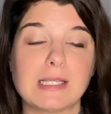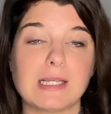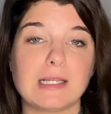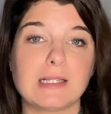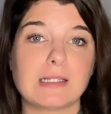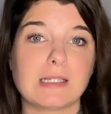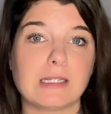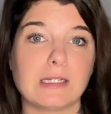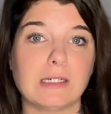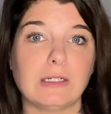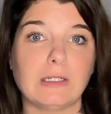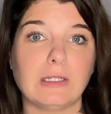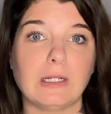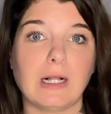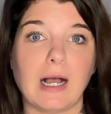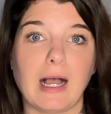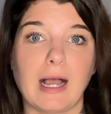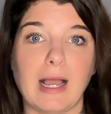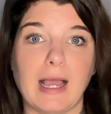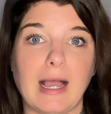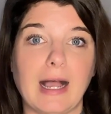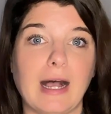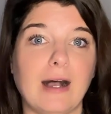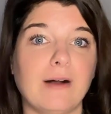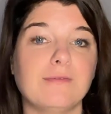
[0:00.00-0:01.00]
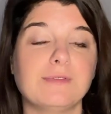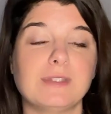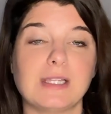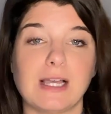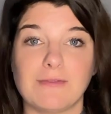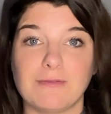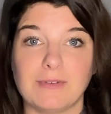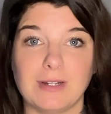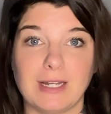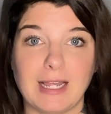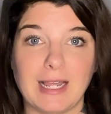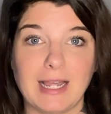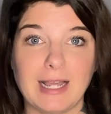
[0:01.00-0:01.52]
until I have
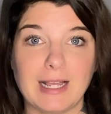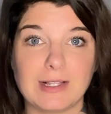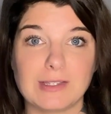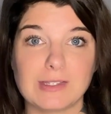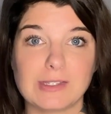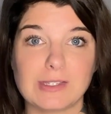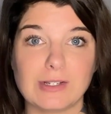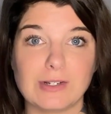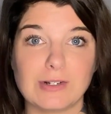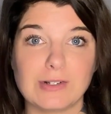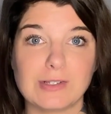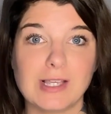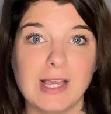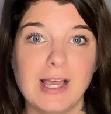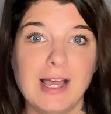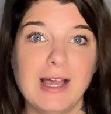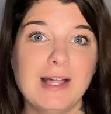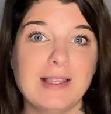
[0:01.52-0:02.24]
definite answers.